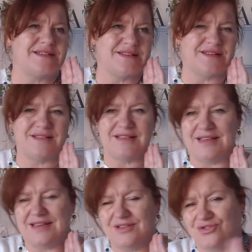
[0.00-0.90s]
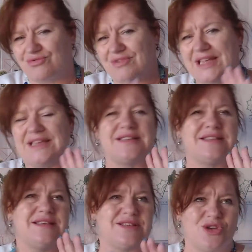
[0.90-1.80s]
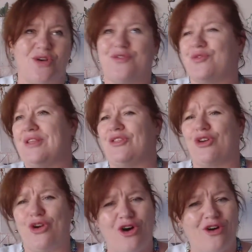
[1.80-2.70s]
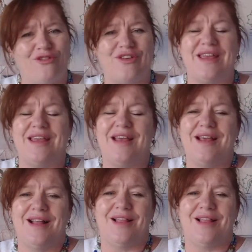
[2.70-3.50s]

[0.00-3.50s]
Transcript: the drinks, the soft drink, the coffee,